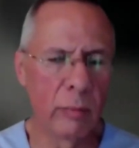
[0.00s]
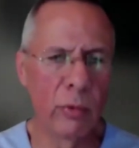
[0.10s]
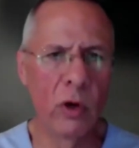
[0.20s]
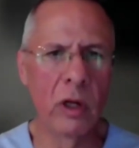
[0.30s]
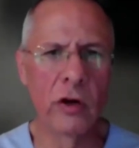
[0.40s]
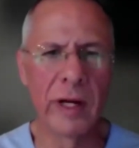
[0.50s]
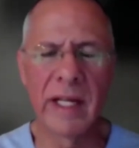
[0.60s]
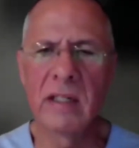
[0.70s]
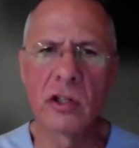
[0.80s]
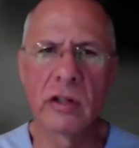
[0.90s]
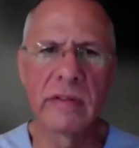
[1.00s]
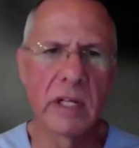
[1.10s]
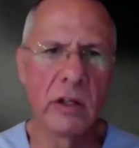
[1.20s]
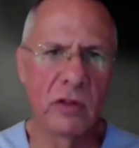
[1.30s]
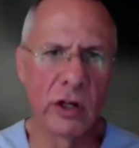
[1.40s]
boiler, any service
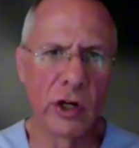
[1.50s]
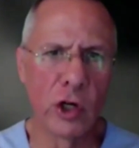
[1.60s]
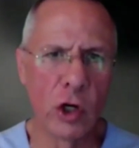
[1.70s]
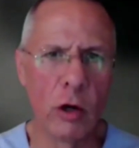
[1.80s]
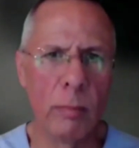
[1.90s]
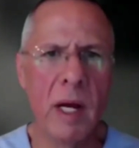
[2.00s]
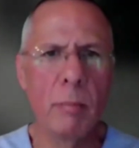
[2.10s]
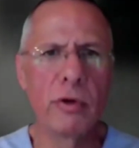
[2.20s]
that you've done in your home,